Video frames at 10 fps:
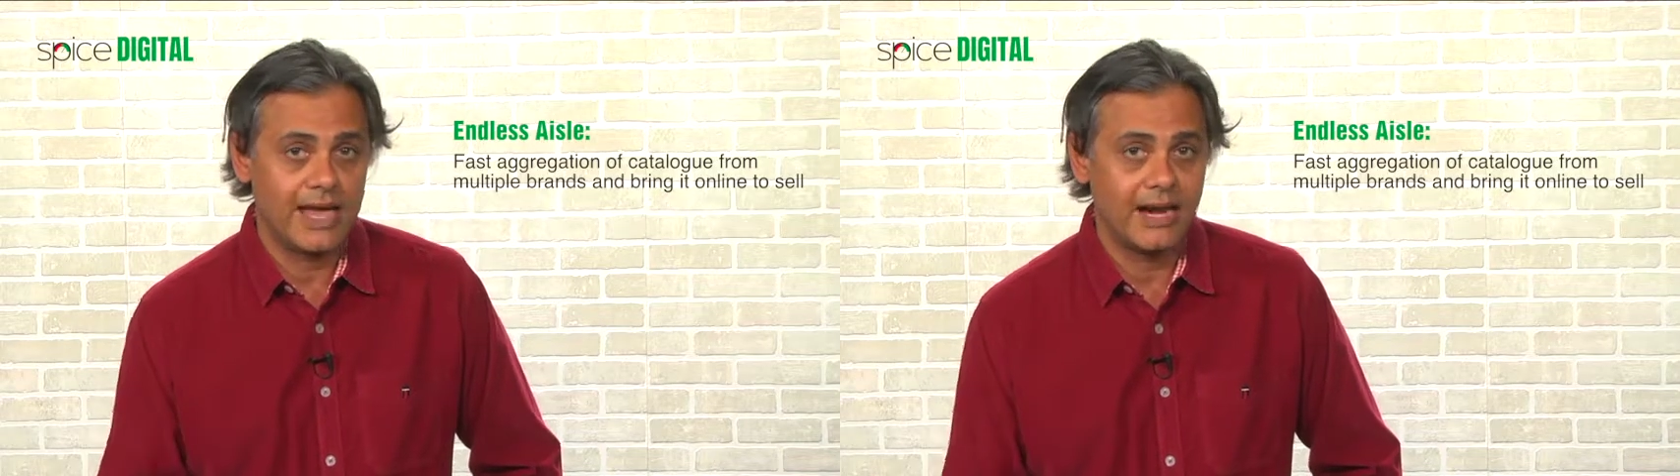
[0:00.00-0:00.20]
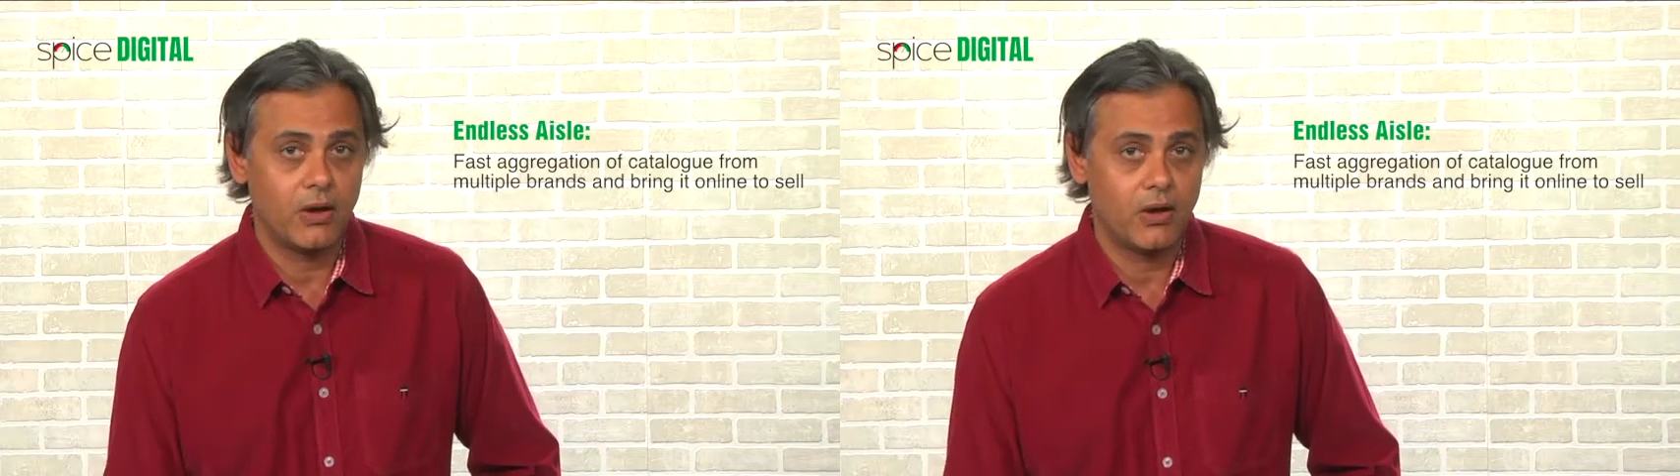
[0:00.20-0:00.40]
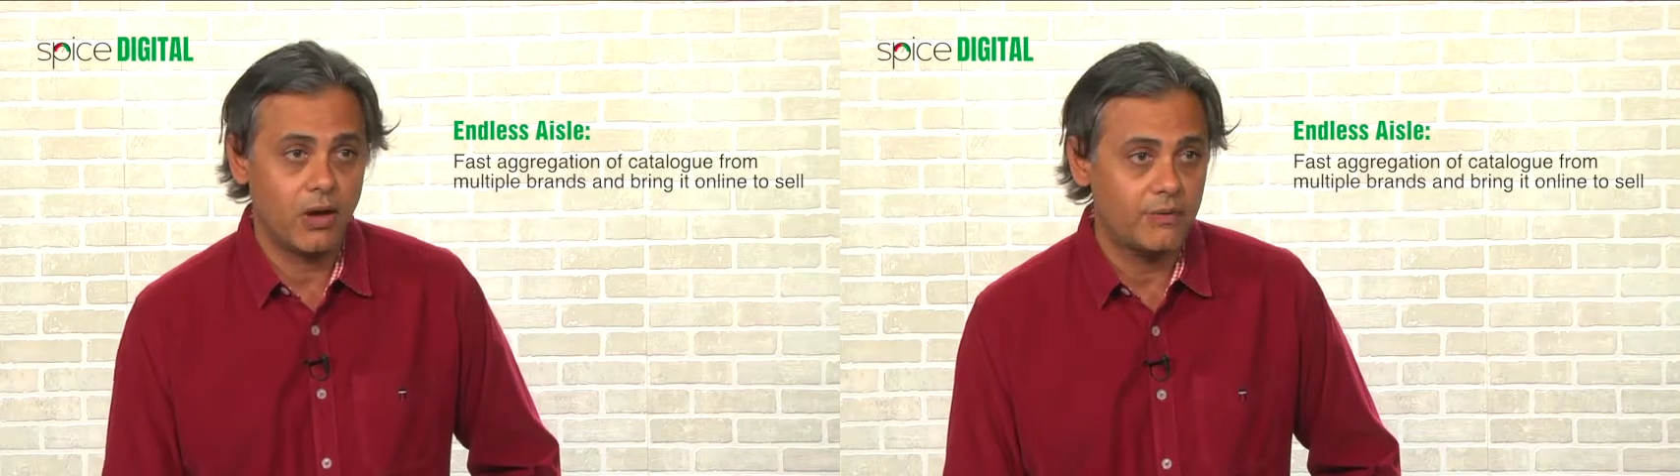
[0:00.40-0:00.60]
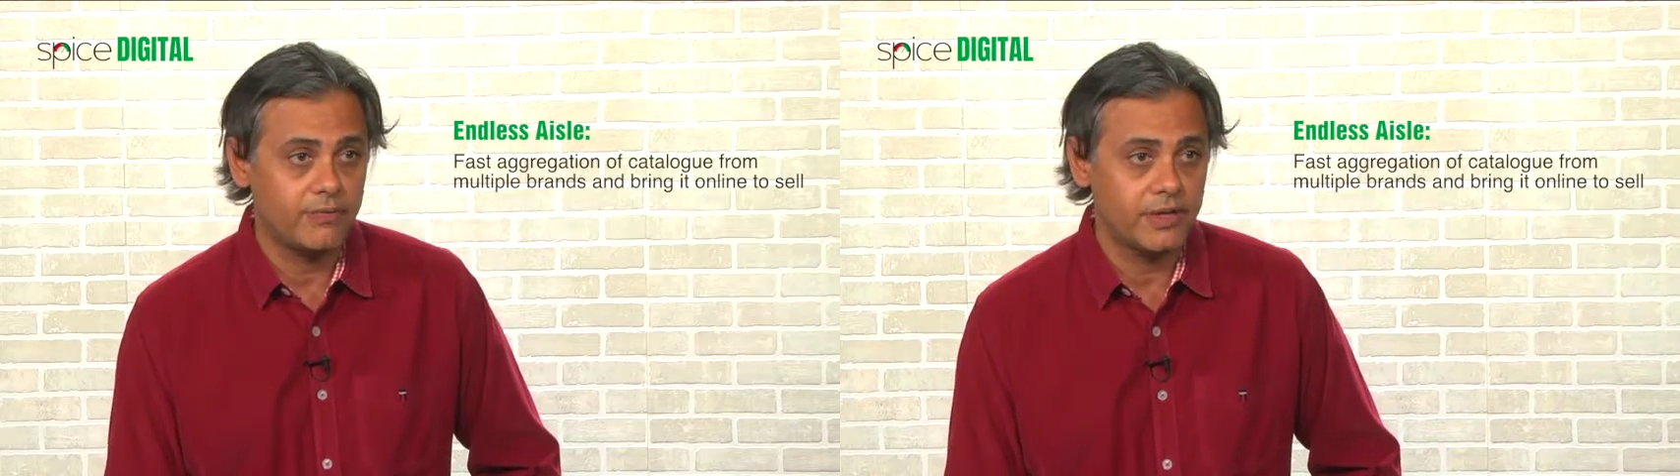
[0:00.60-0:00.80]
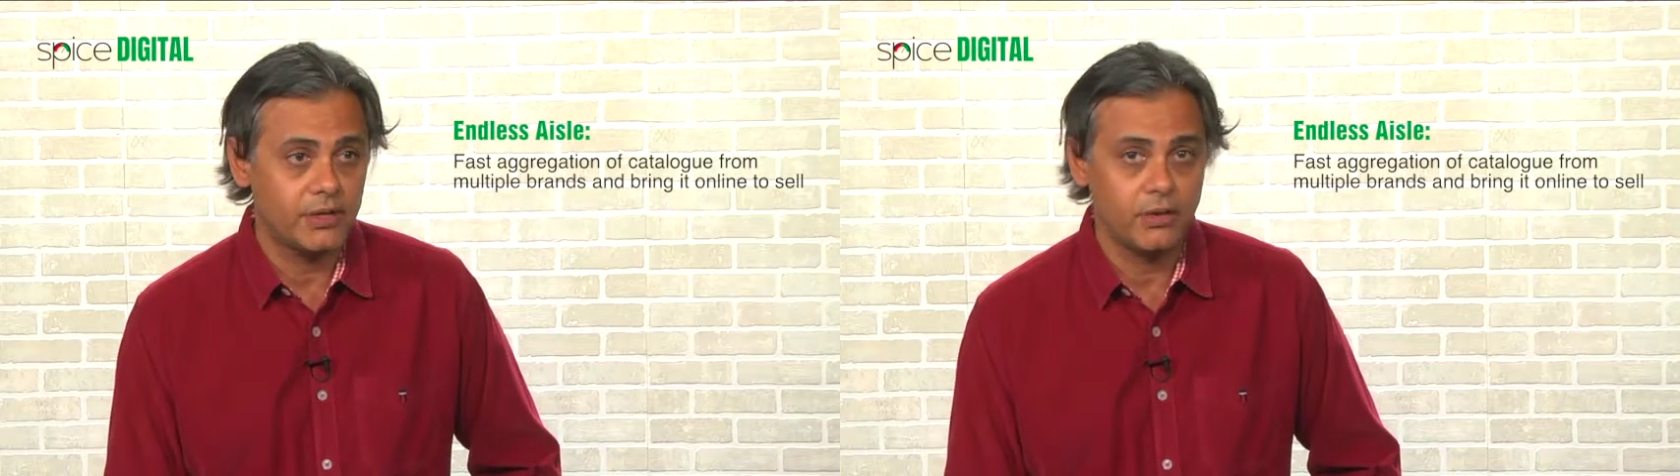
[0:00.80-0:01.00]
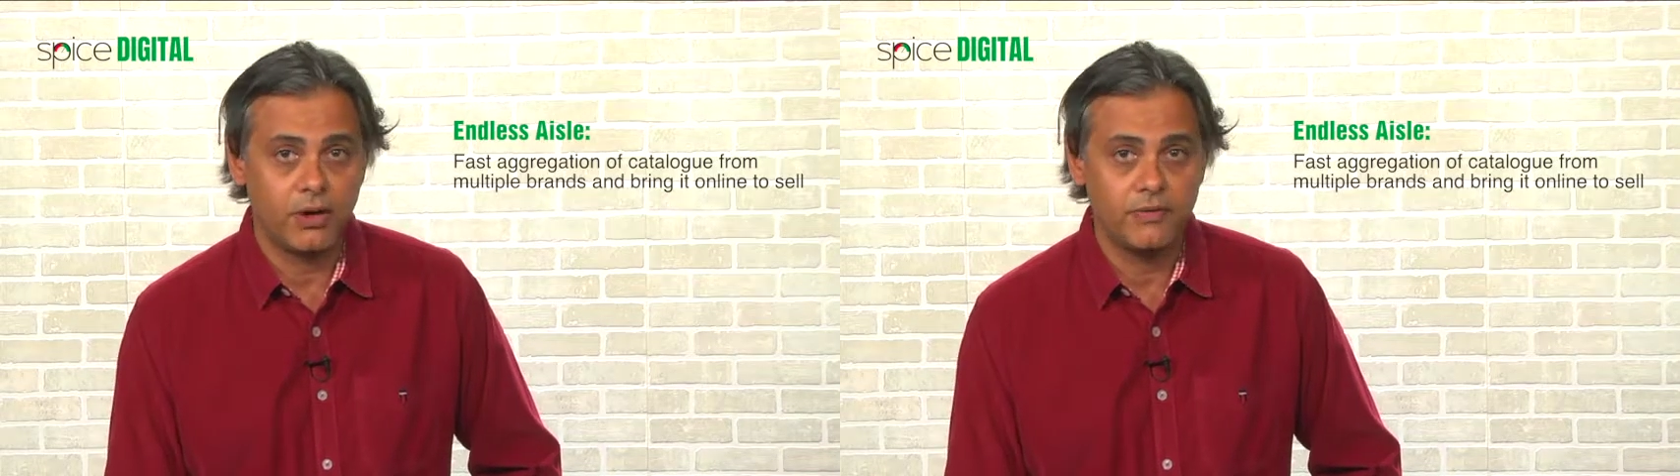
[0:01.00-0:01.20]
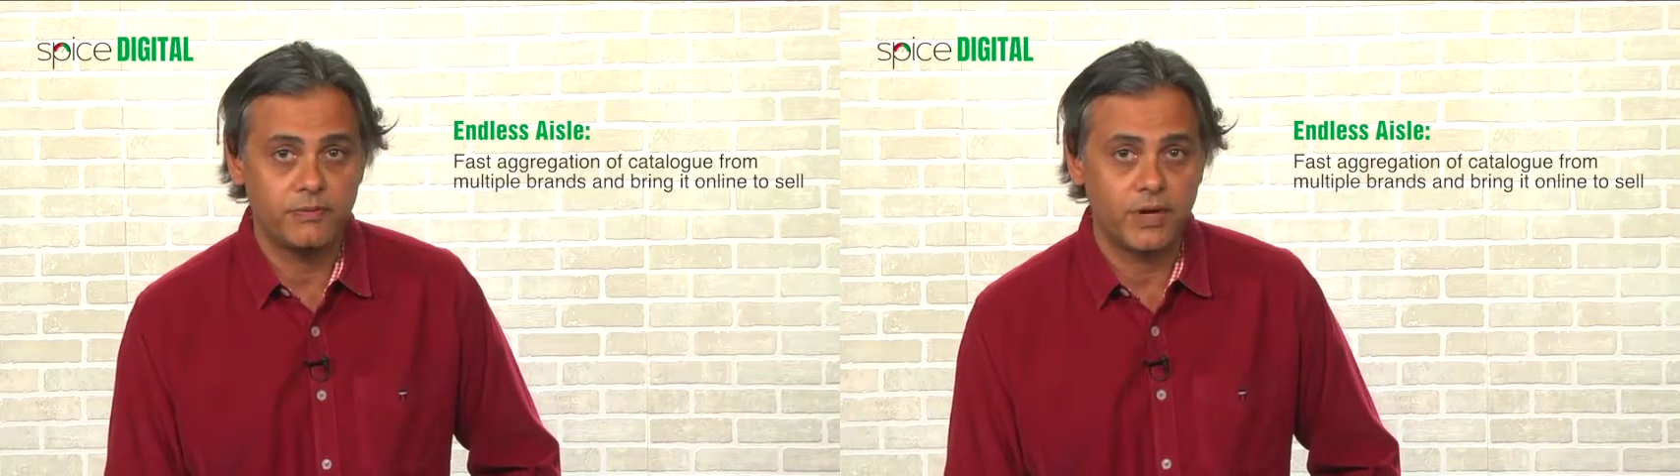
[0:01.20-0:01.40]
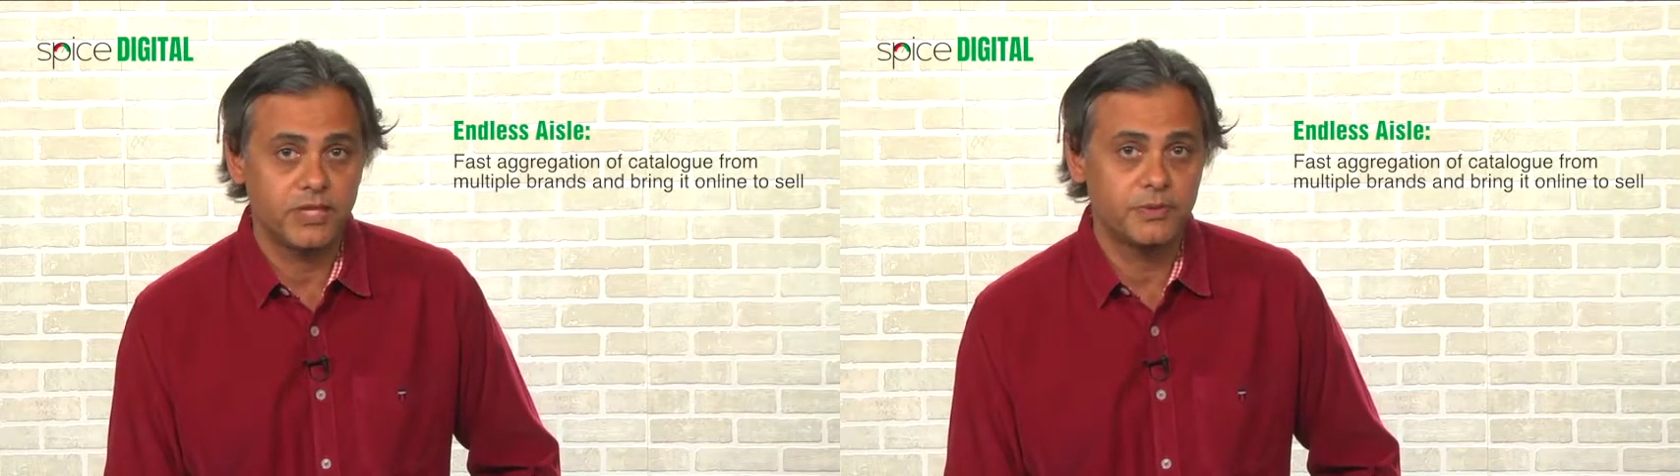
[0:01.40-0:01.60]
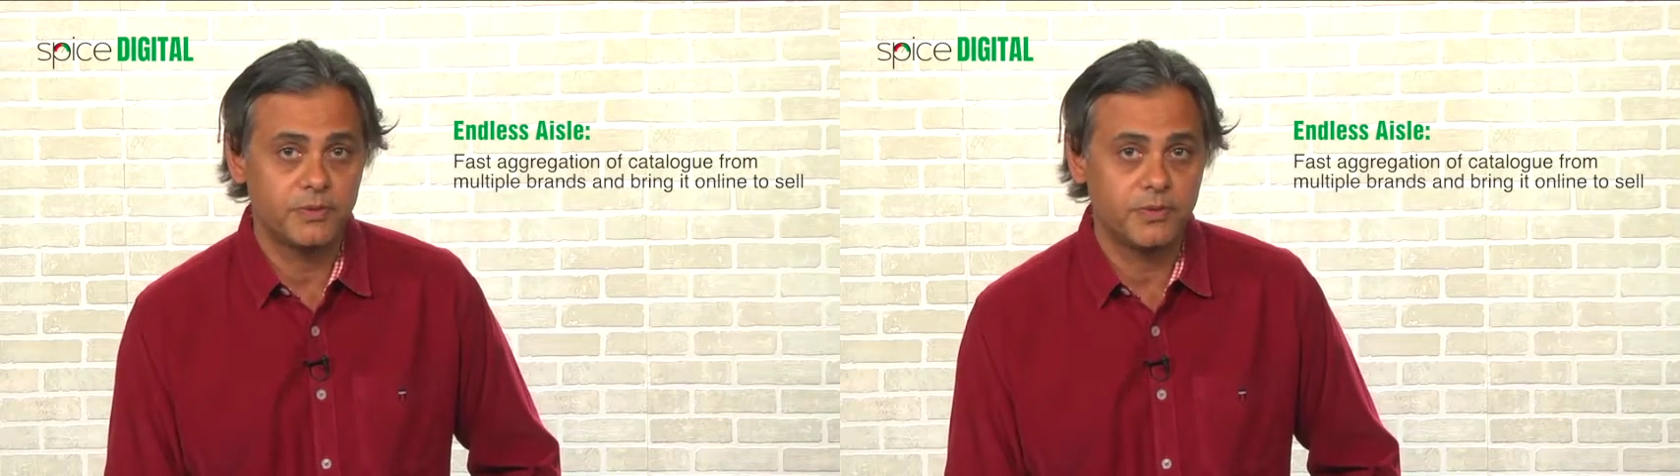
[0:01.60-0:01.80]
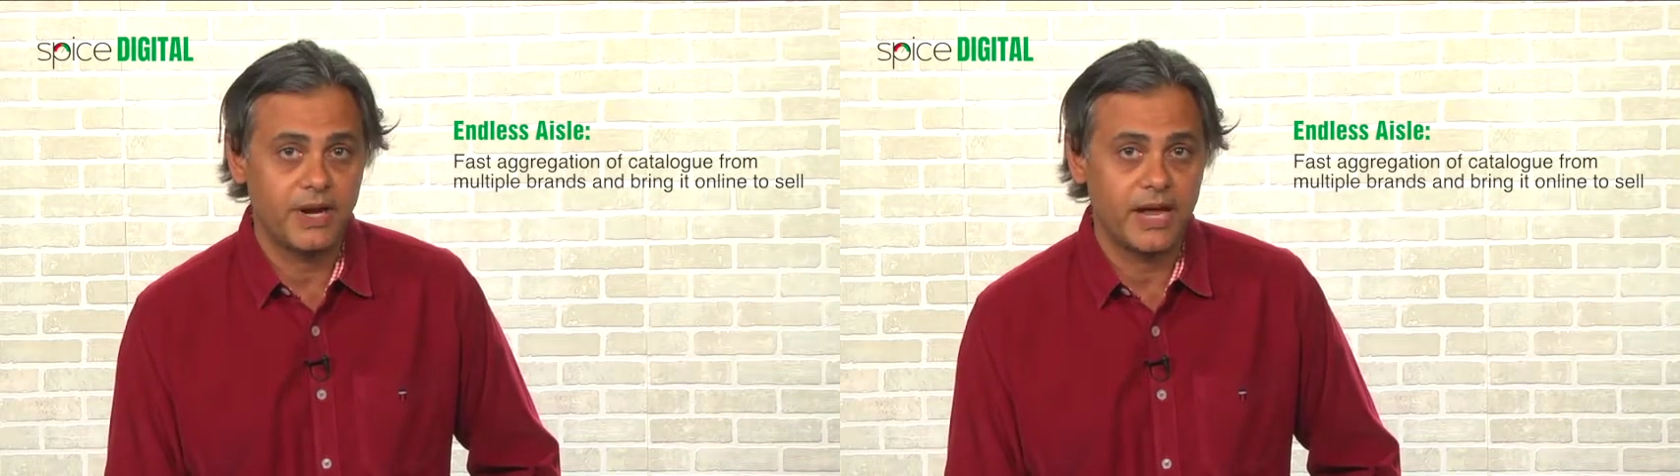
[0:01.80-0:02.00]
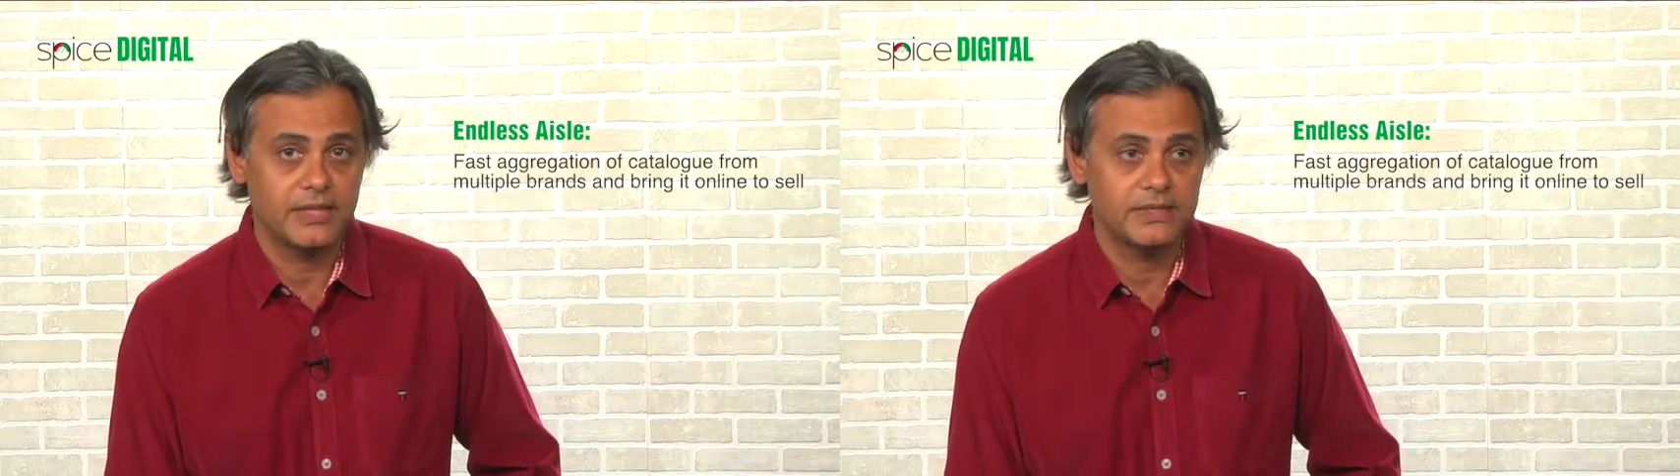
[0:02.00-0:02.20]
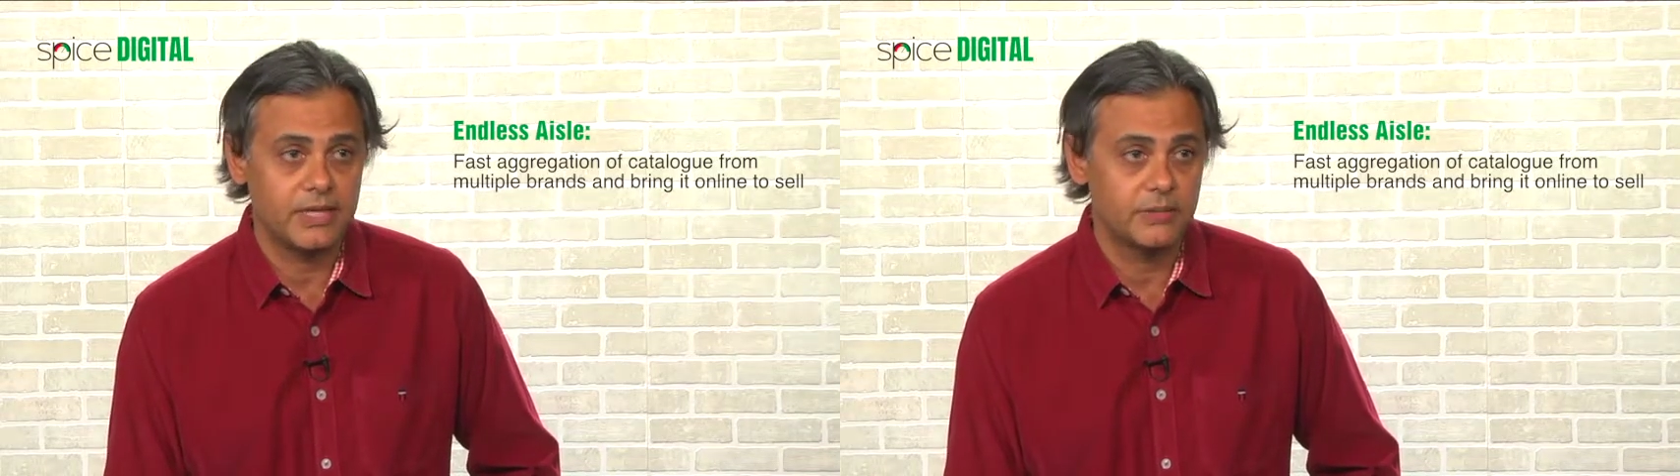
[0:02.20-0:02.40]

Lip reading: catalog offering of multiple brands